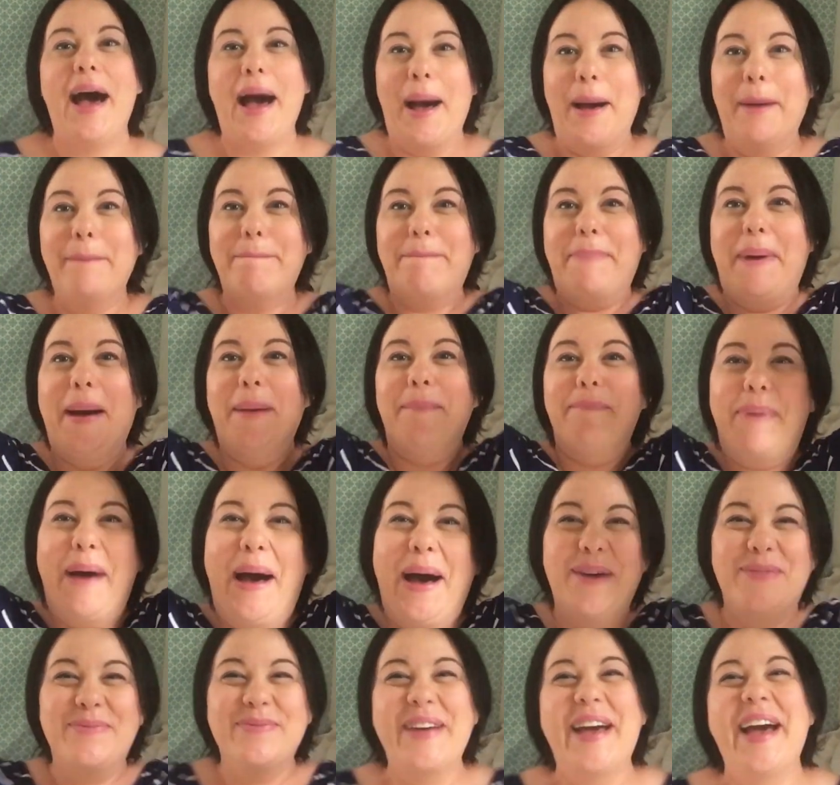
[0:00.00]
up, up,
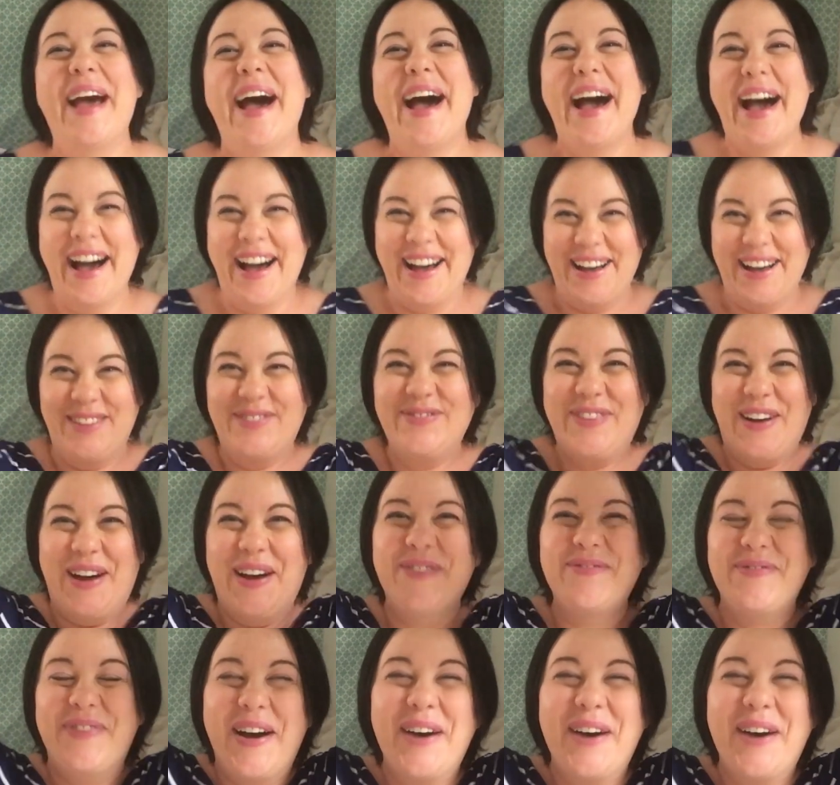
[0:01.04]
up. Up, up,